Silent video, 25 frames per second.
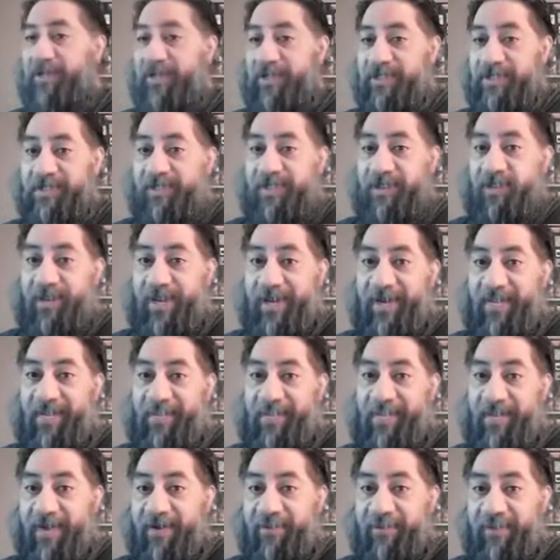
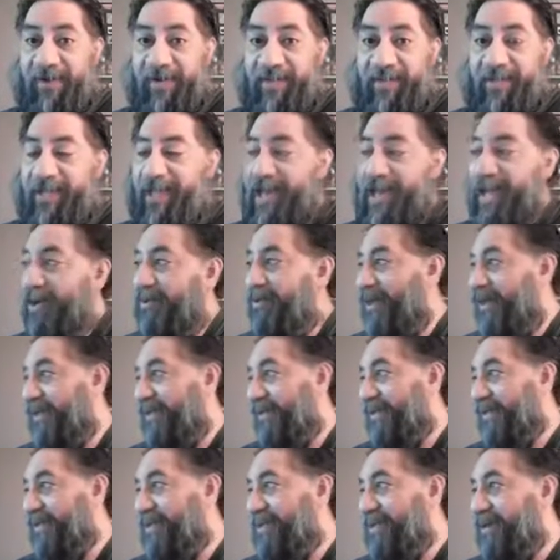squeezing every cloud out
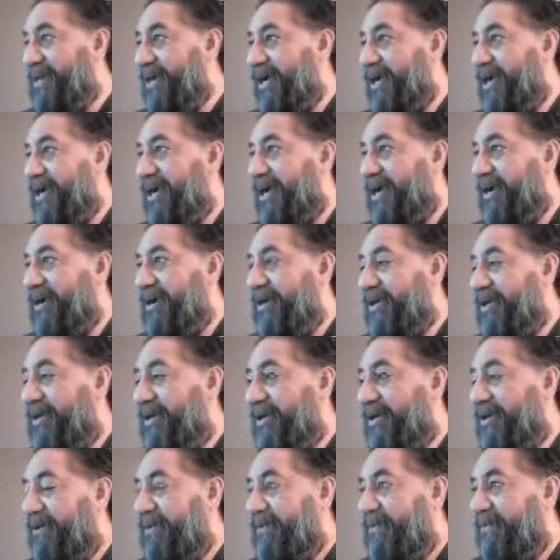of the sky.
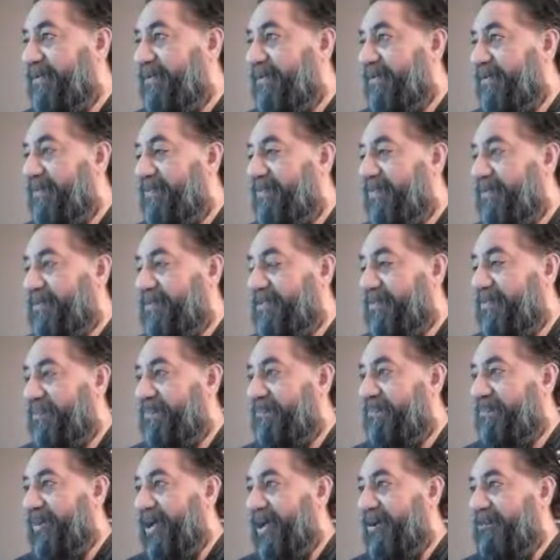There's some
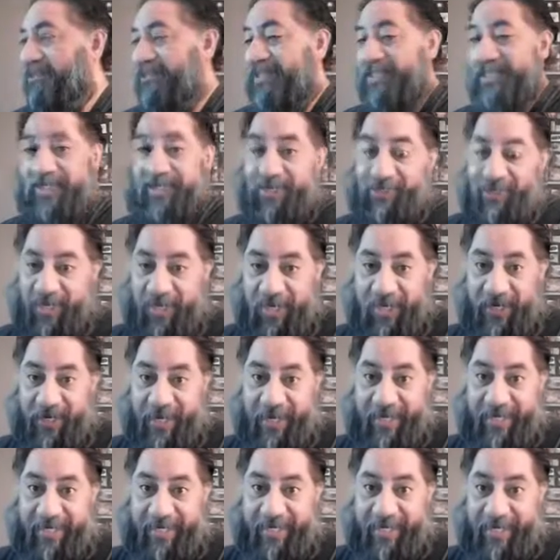fountains of the
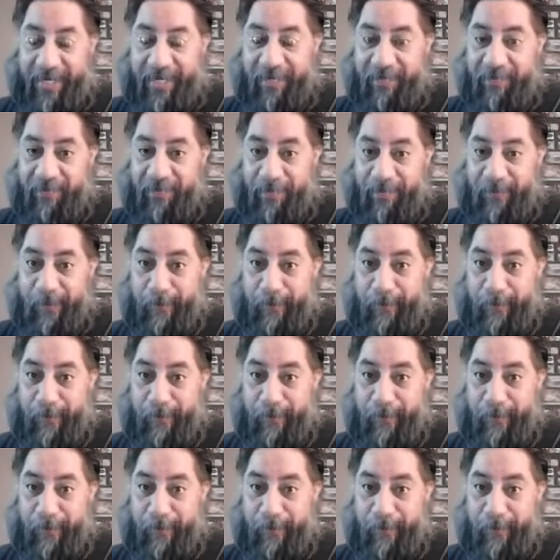great deep.